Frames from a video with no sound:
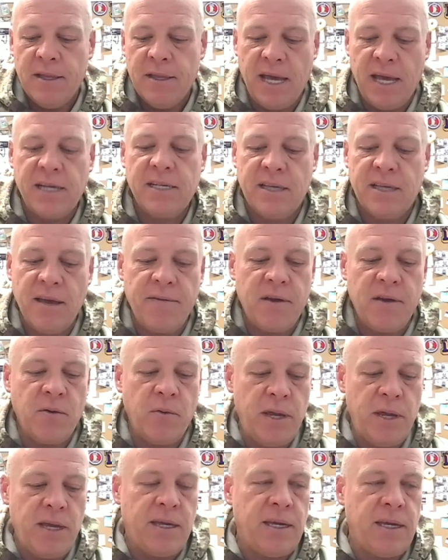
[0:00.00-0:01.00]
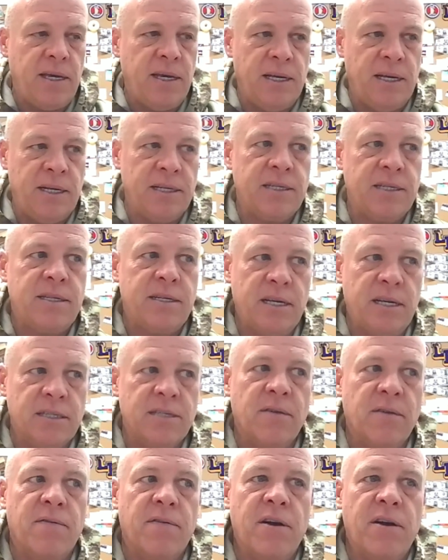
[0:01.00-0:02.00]
Thanksgiving week is
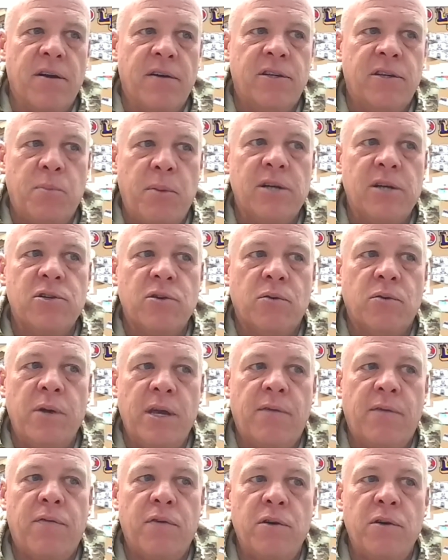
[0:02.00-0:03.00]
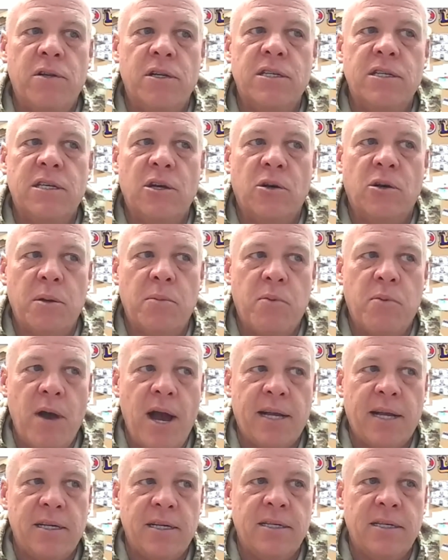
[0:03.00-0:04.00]
a very special week for you to still be
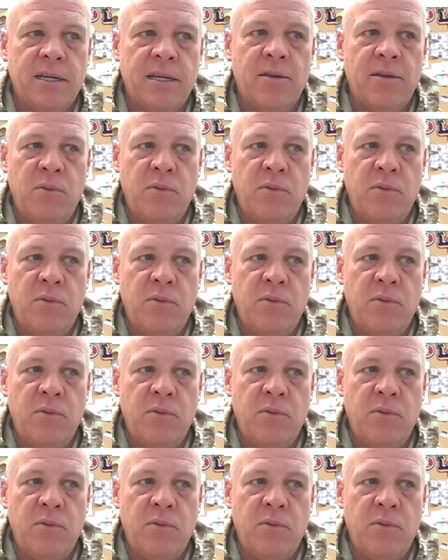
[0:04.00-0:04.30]
practicing.